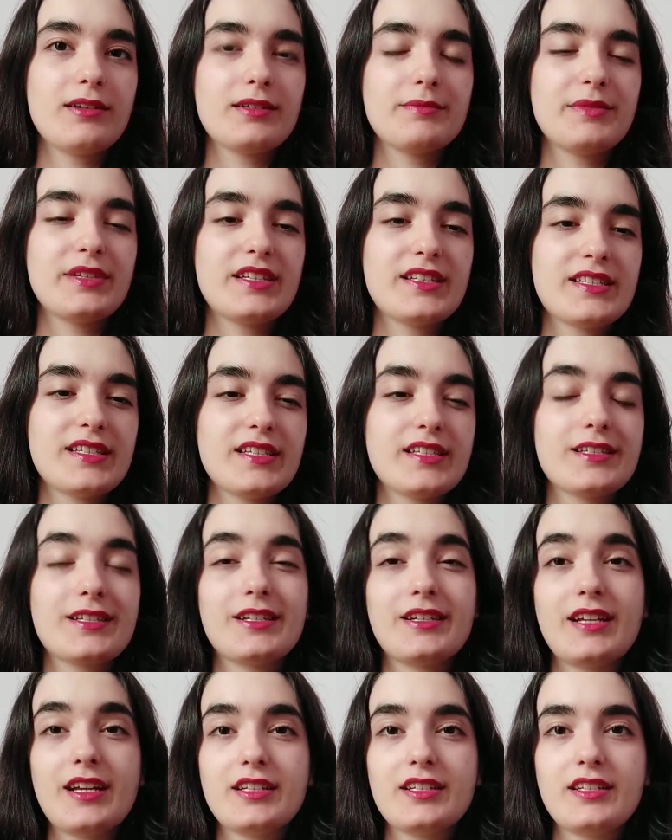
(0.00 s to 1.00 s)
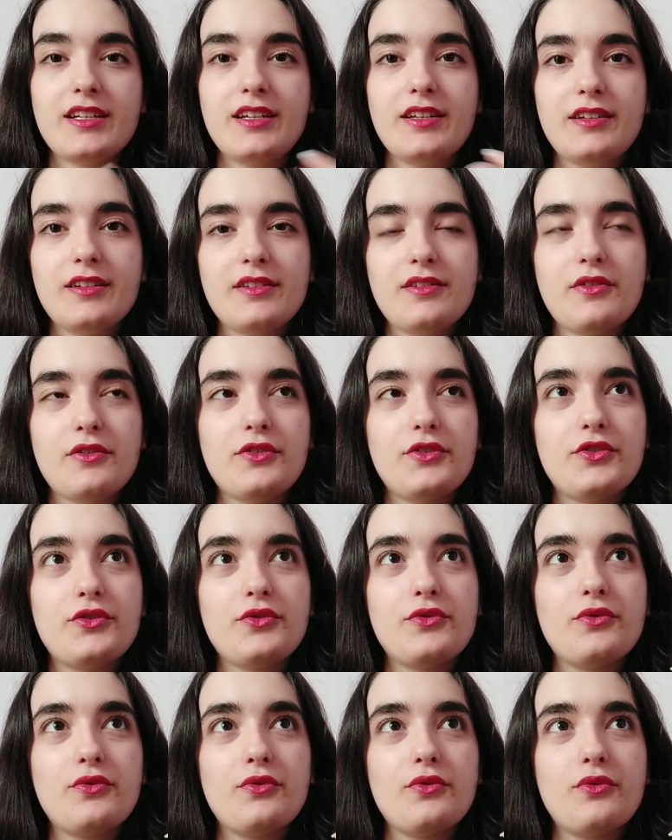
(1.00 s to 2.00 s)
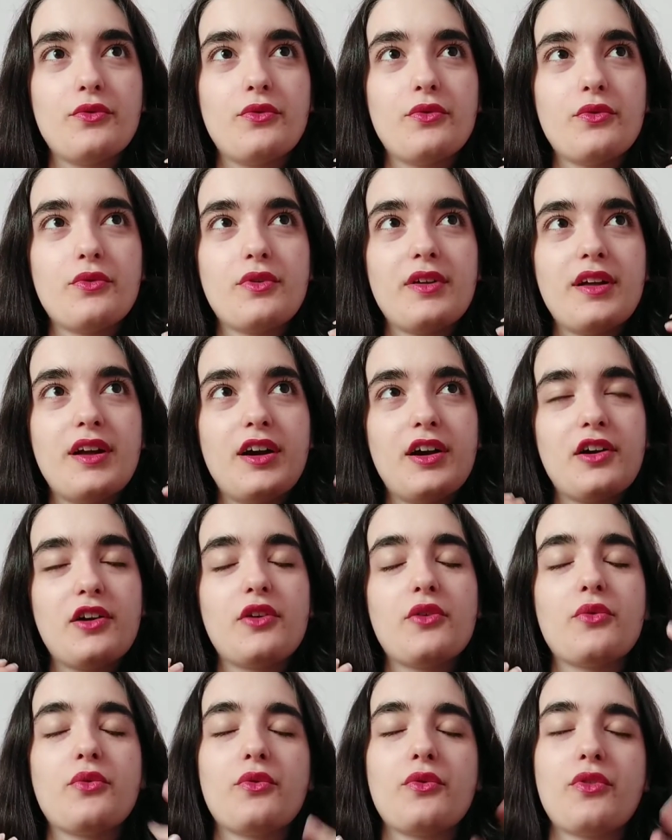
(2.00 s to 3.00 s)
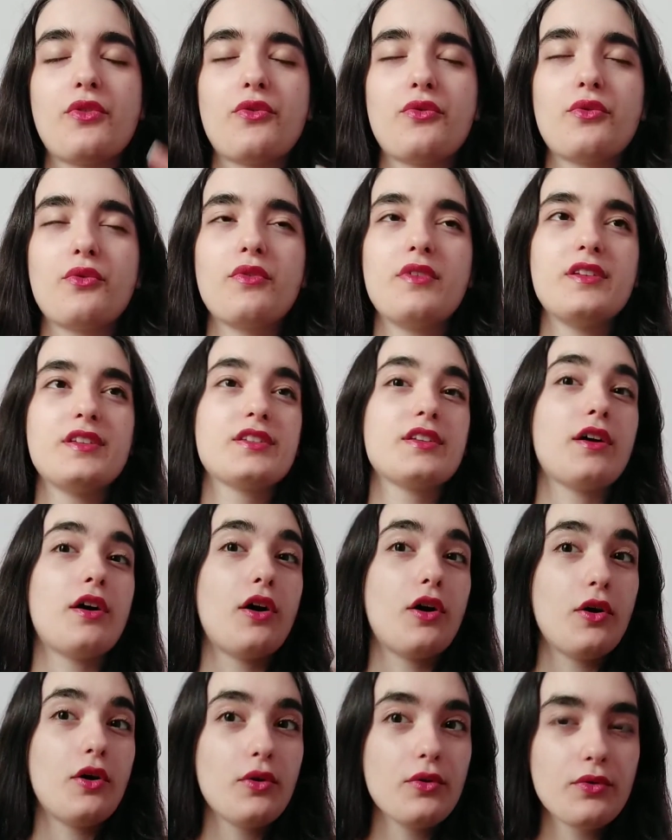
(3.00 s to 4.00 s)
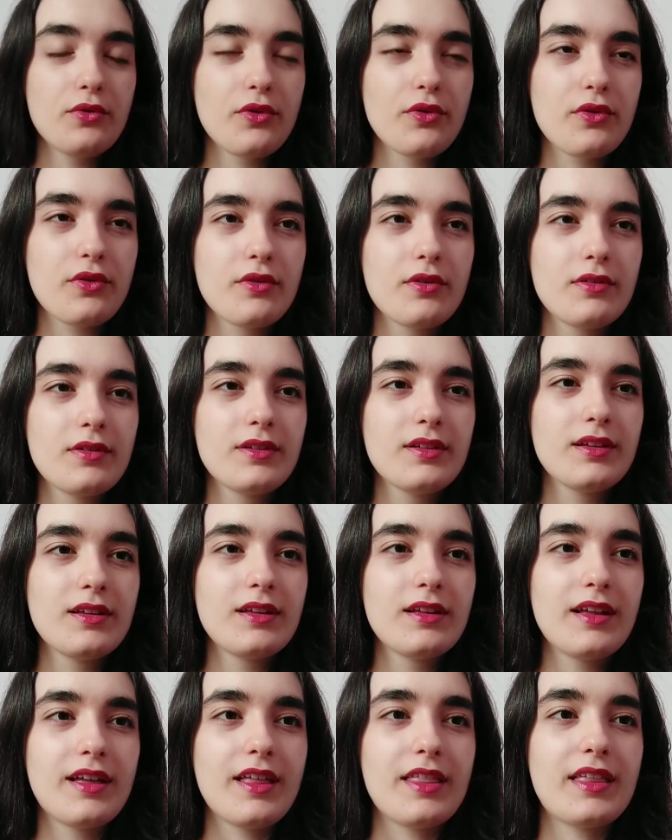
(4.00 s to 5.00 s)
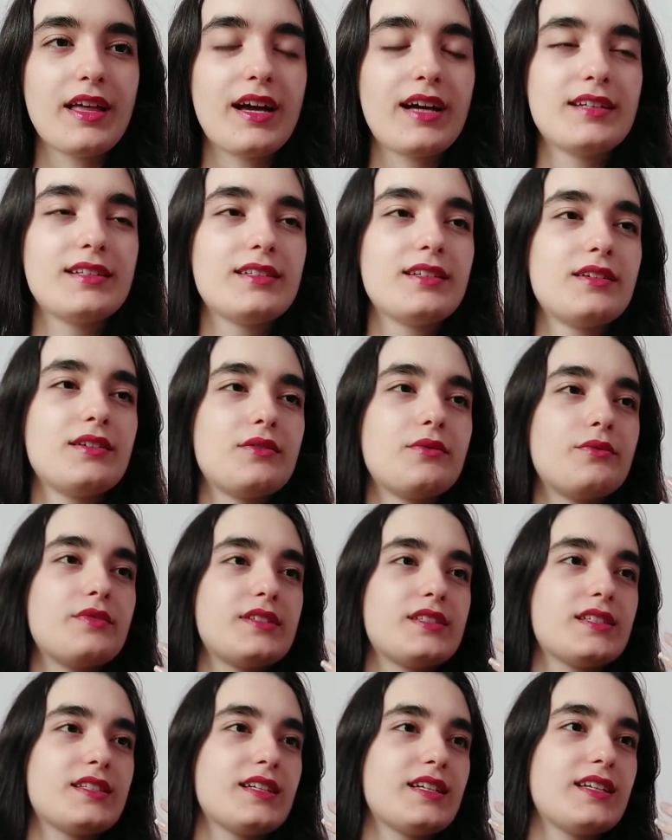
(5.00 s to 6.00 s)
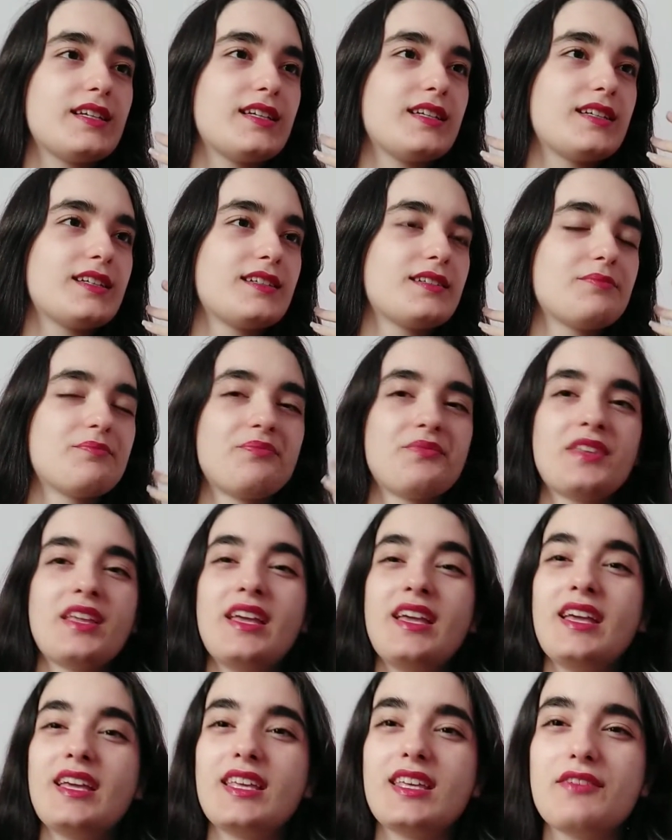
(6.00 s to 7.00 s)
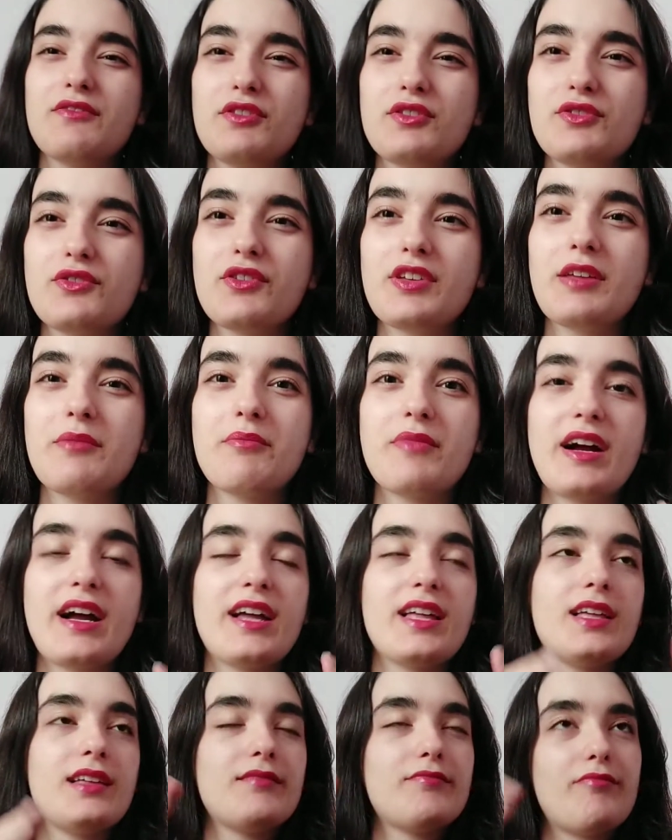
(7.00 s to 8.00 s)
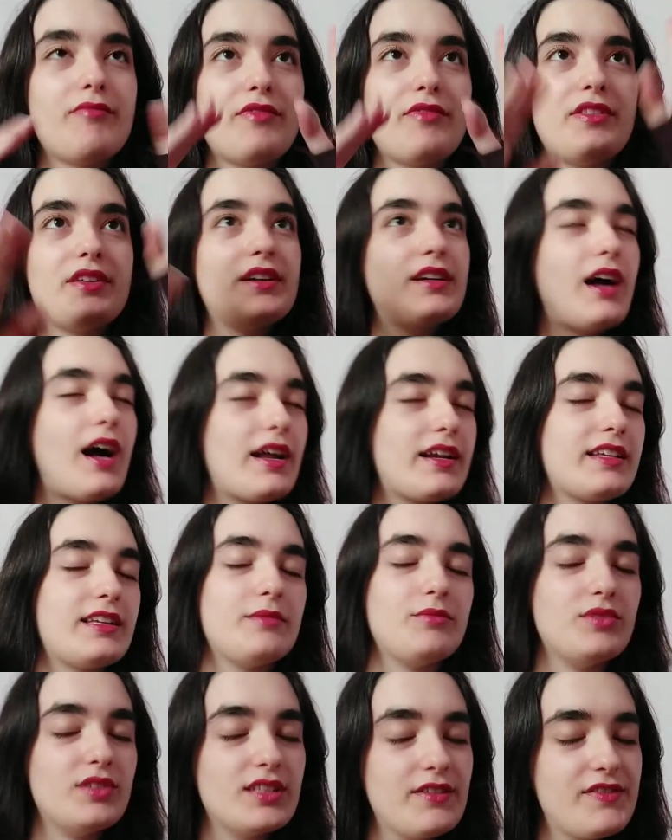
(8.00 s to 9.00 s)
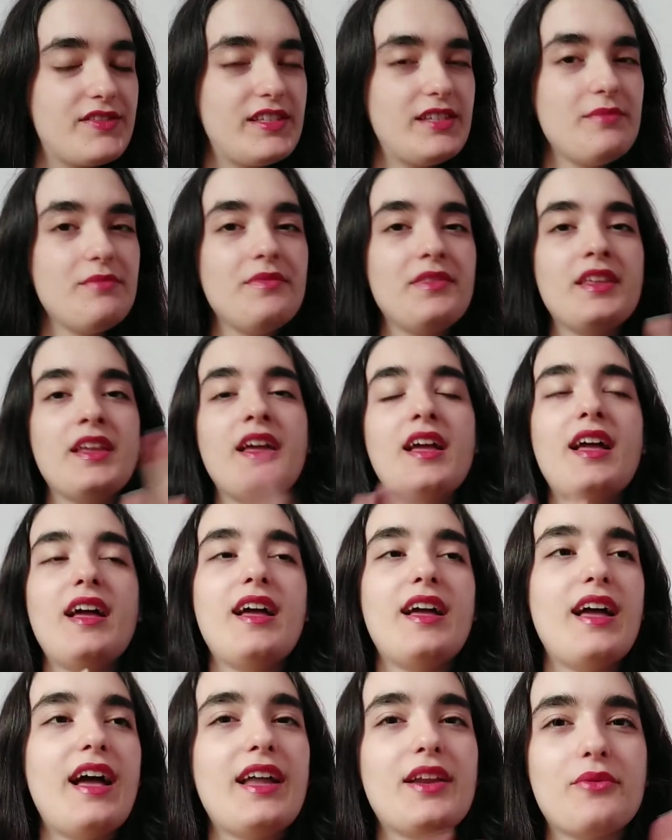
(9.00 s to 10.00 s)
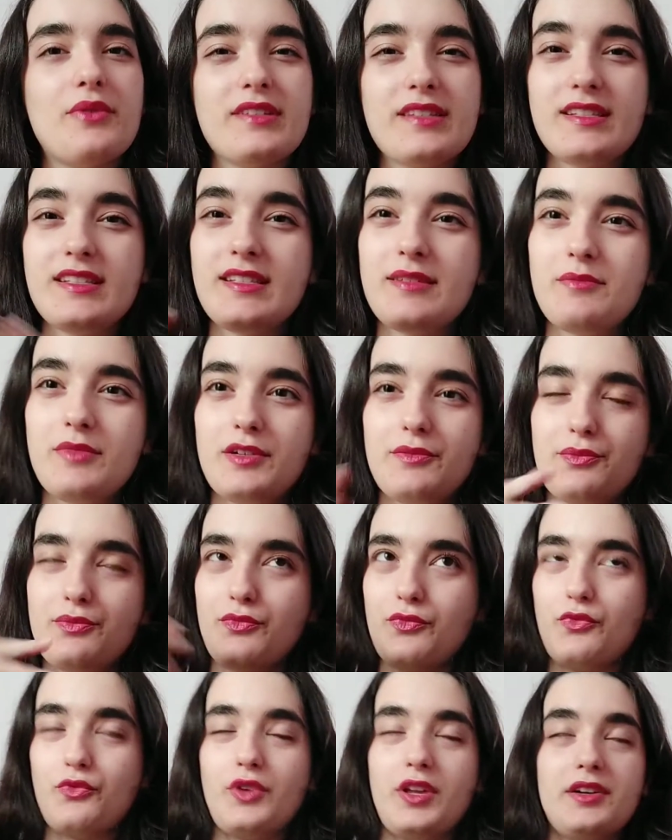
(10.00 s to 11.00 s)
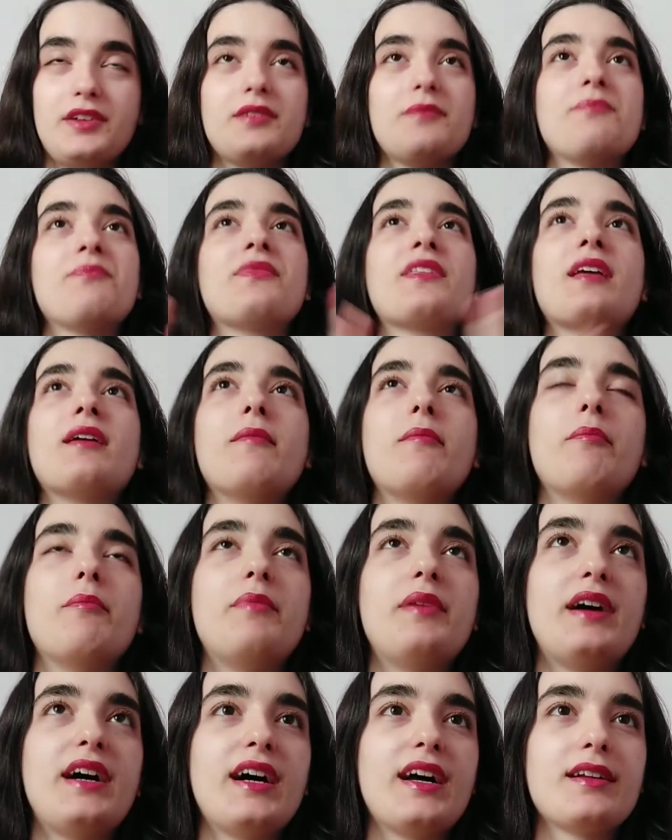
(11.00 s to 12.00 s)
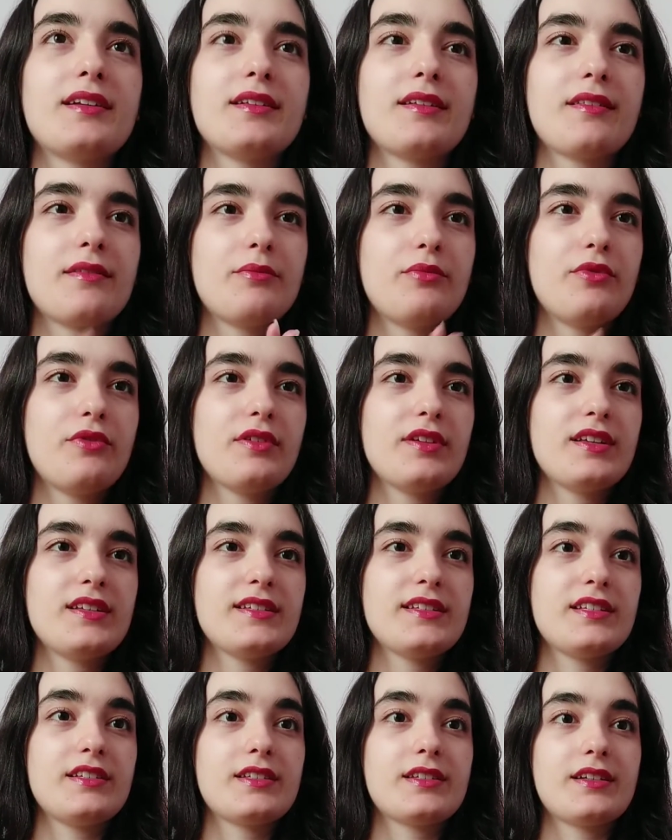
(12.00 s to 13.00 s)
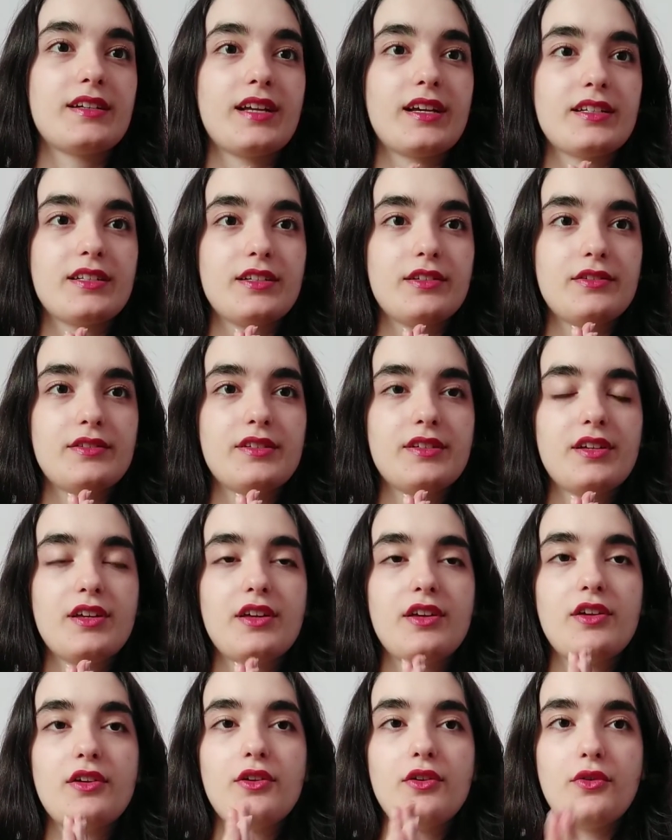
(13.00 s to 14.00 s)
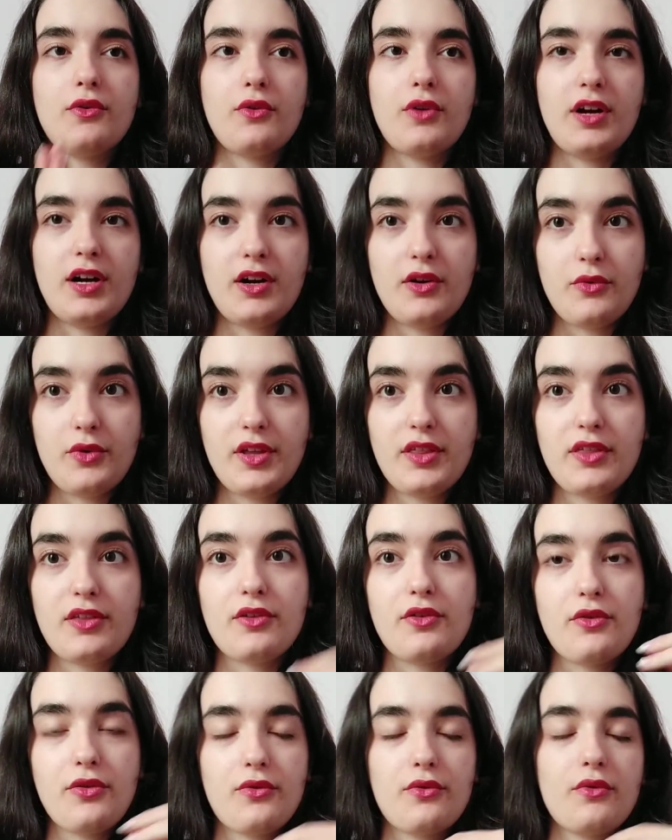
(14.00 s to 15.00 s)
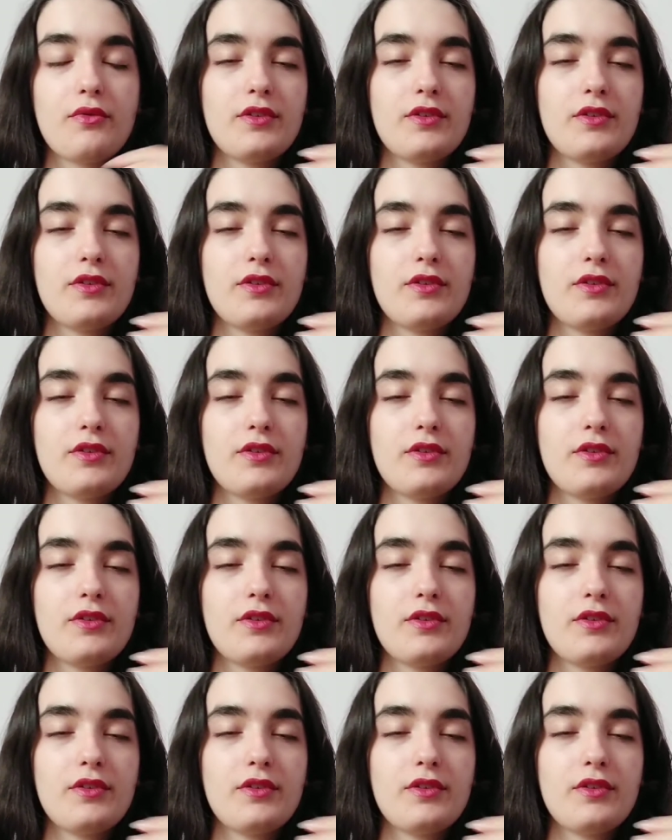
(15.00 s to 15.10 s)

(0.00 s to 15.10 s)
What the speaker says: because he's connected to her through this oath that was given to him by the god he believes in. Anyways, it's a bit weird, but the point is he's connected with her through